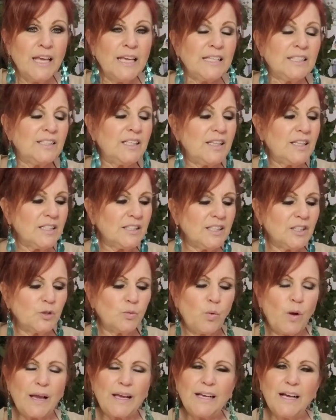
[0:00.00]
See, this
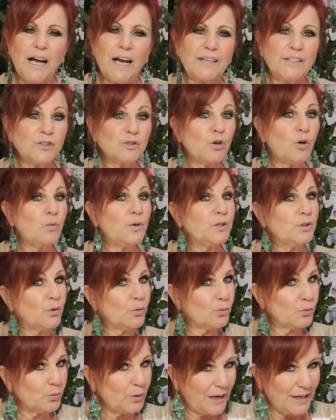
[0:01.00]
is why God is always
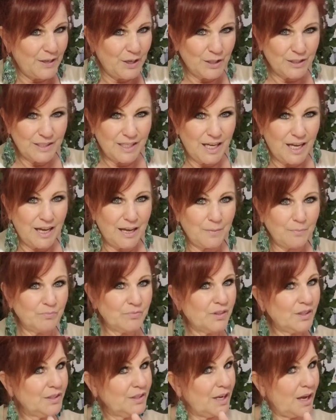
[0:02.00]
right on time.
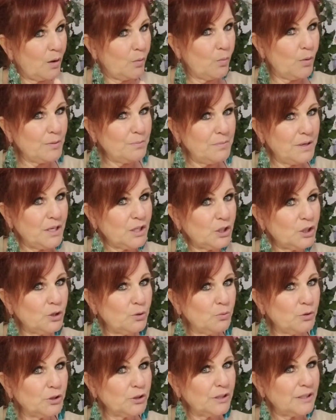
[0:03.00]
Not one minute
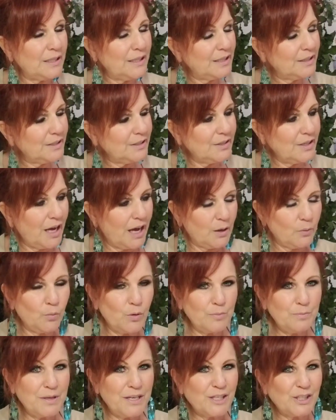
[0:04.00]
too early, not
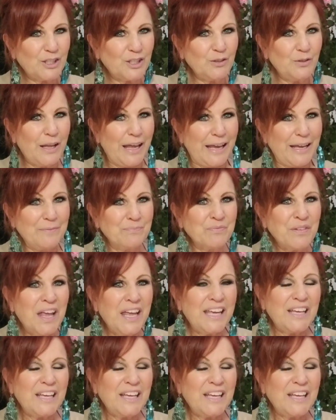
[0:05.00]
one minute too late.